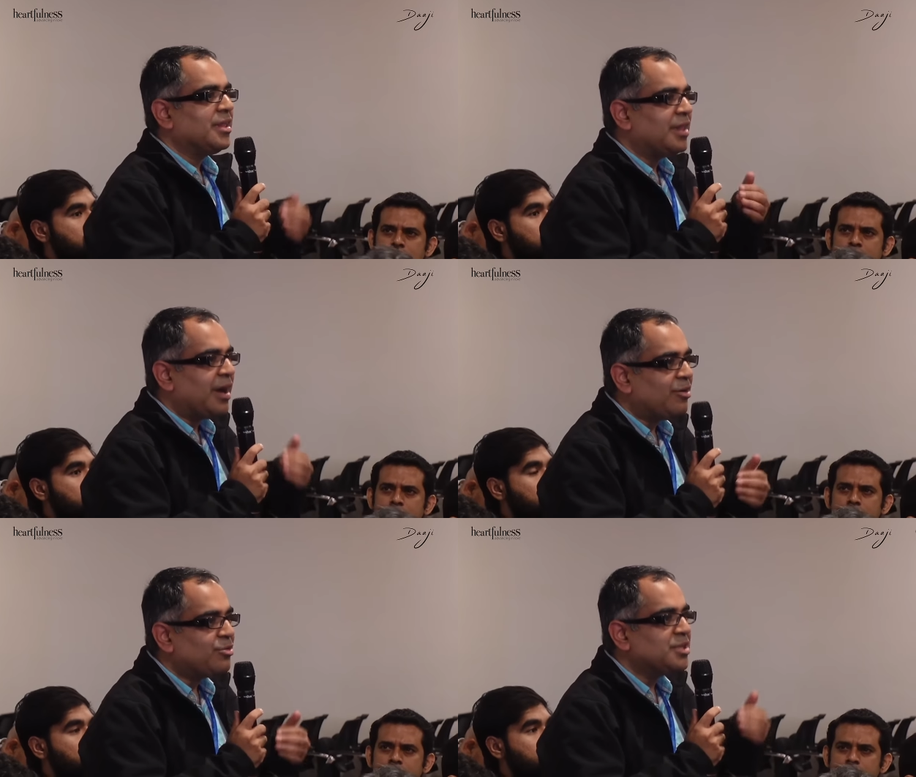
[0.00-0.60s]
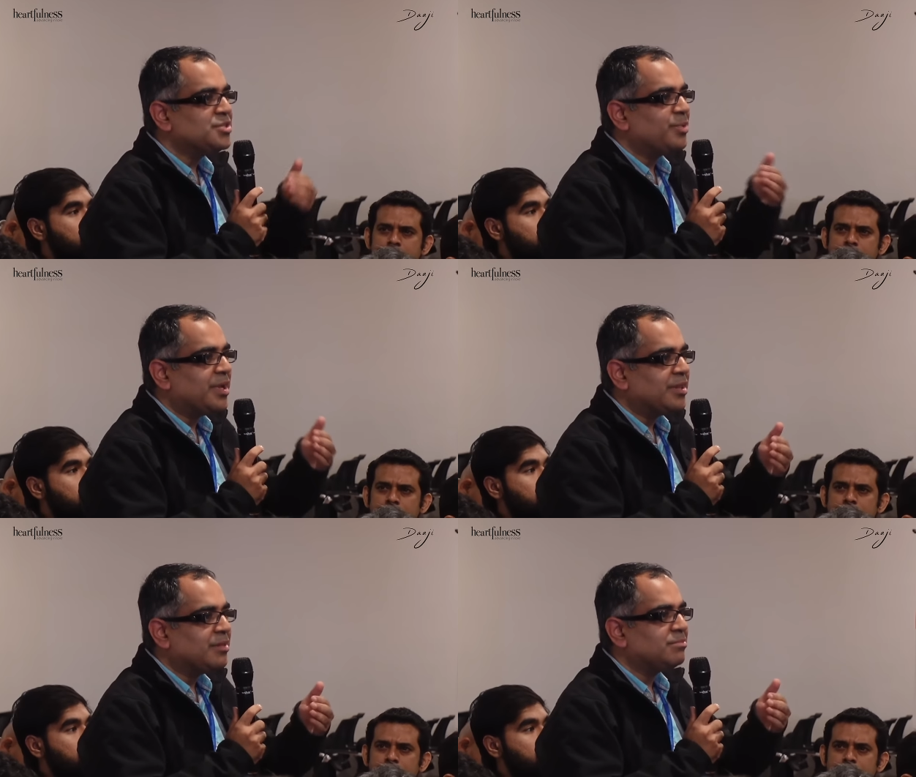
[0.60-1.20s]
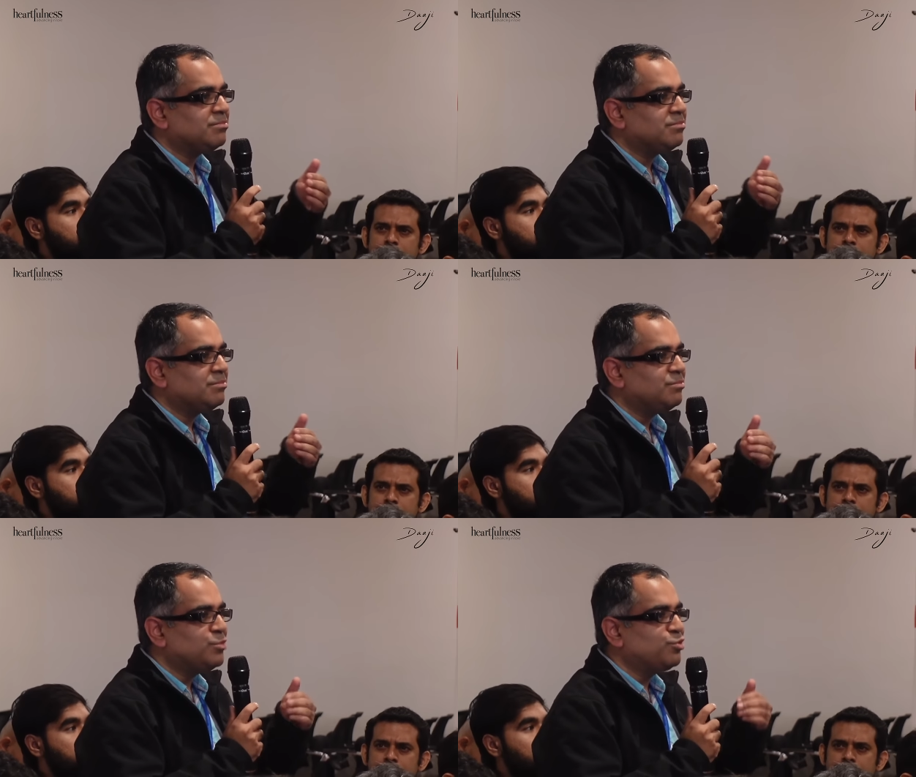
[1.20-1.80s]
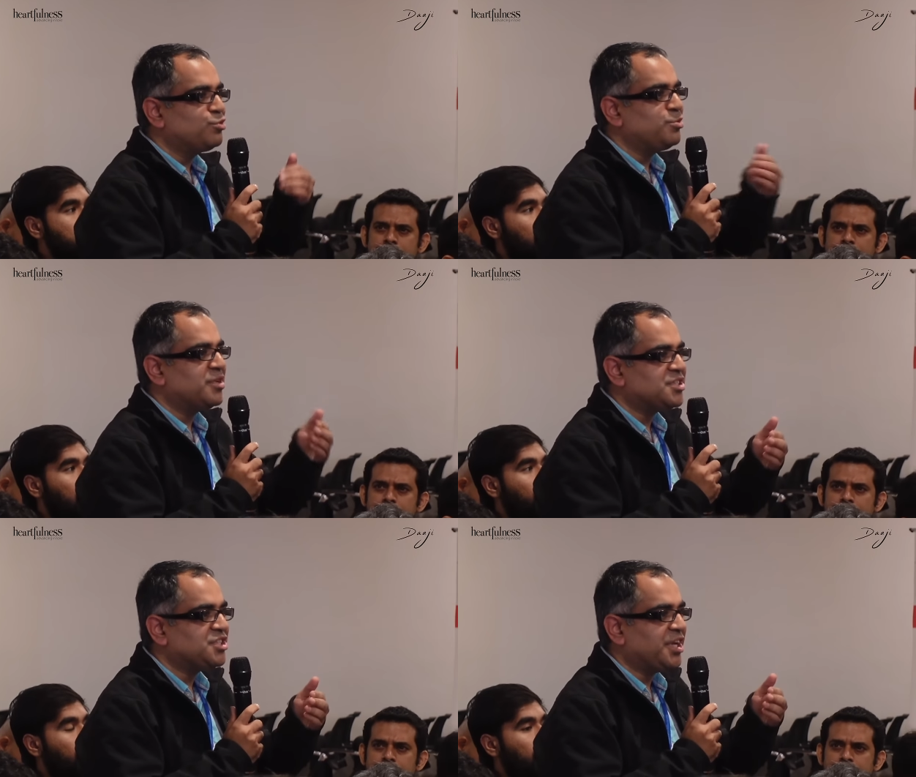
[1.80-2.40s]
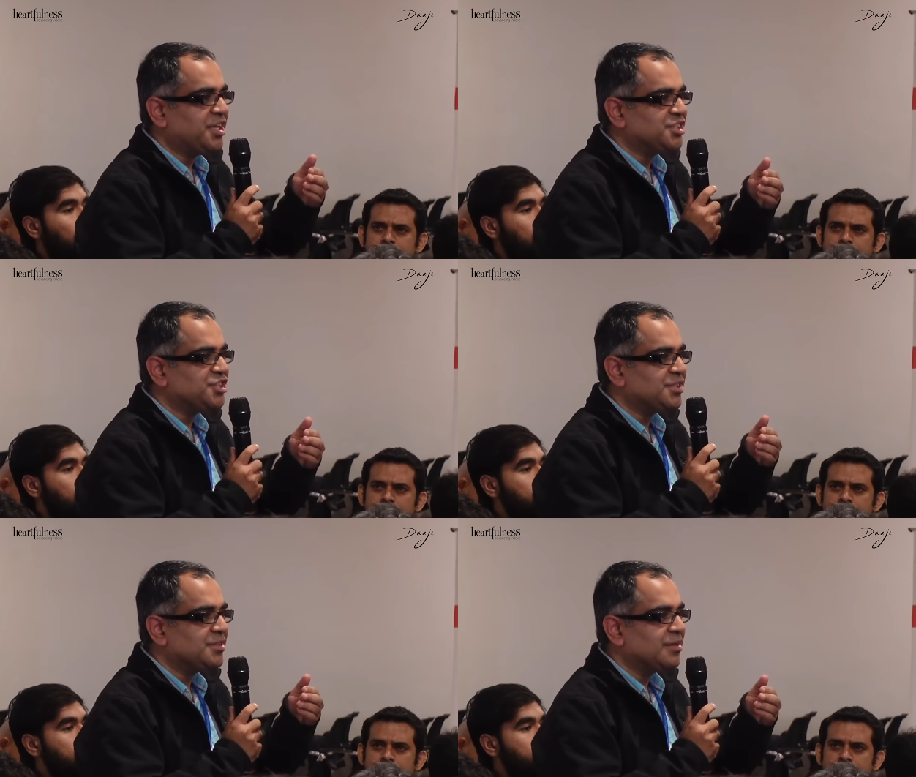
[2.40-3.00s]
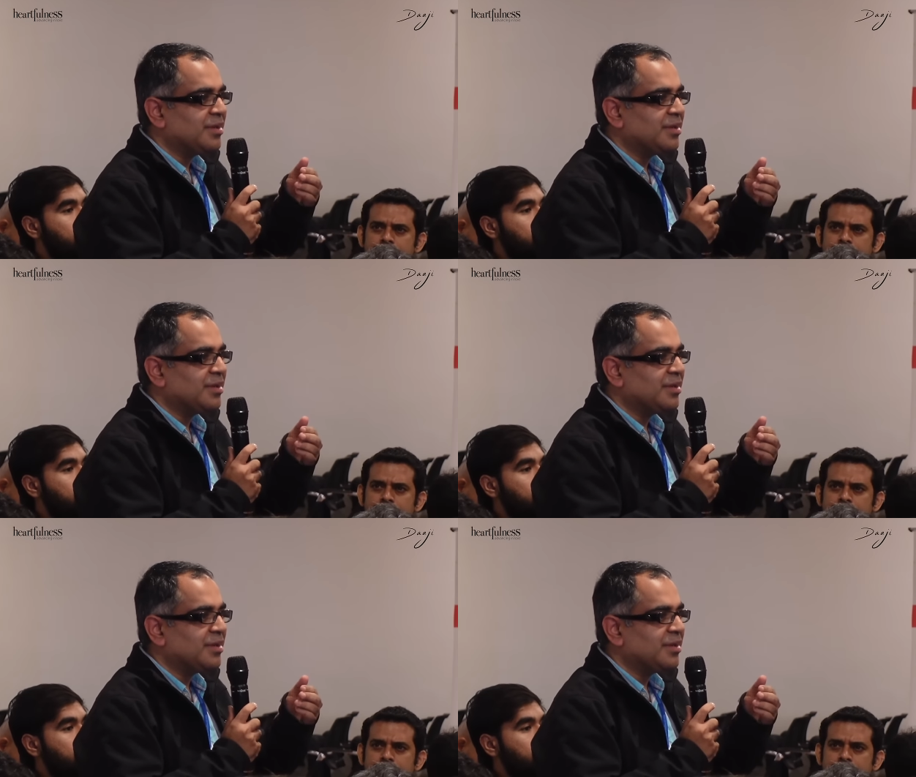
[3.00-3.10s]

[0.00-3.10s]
Speaker 1: then how does one move towards change?